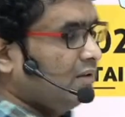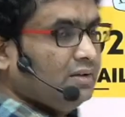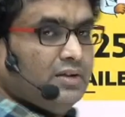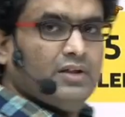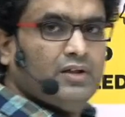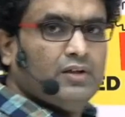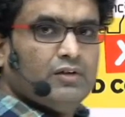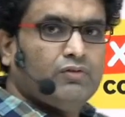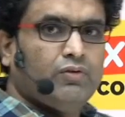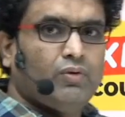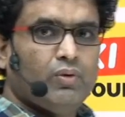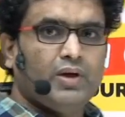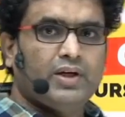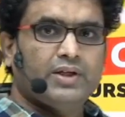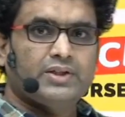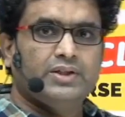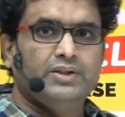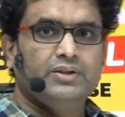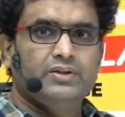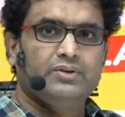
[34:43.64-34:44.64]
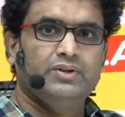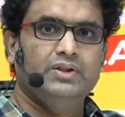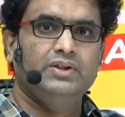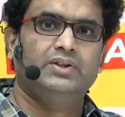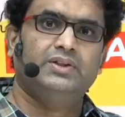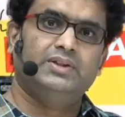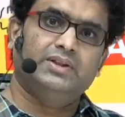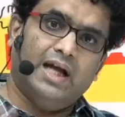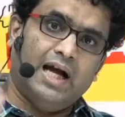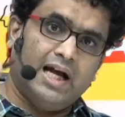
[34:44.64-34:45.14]
folders into
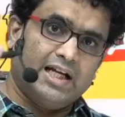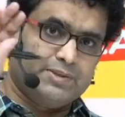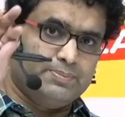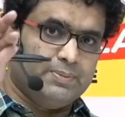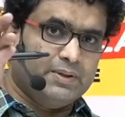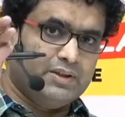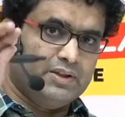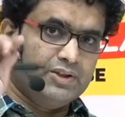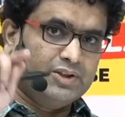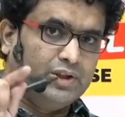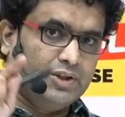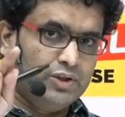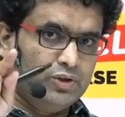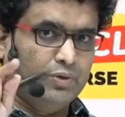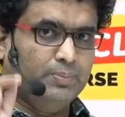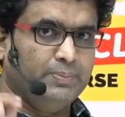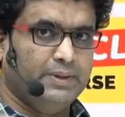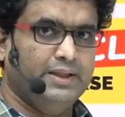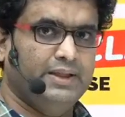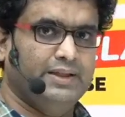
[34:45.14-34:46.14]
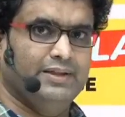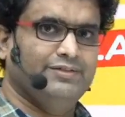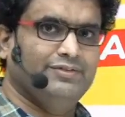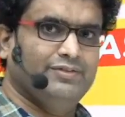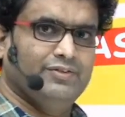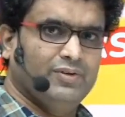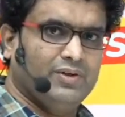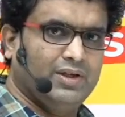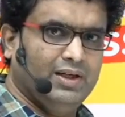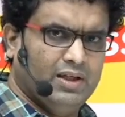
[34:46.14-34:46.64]
this as per the schedule PDF.
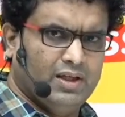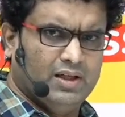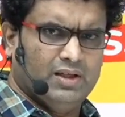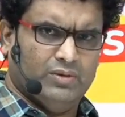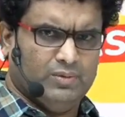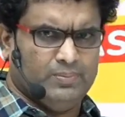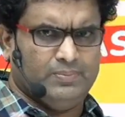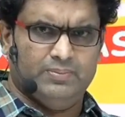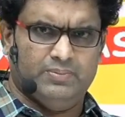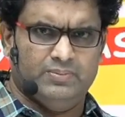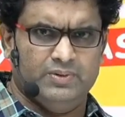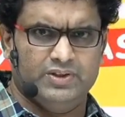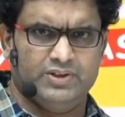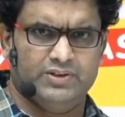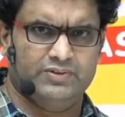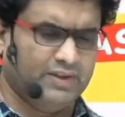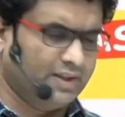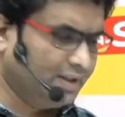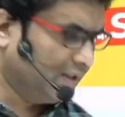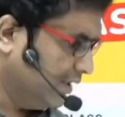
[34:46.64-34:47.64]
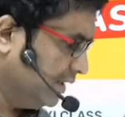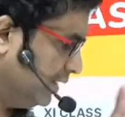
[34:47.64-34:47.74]
Okay, I hope this is very clear.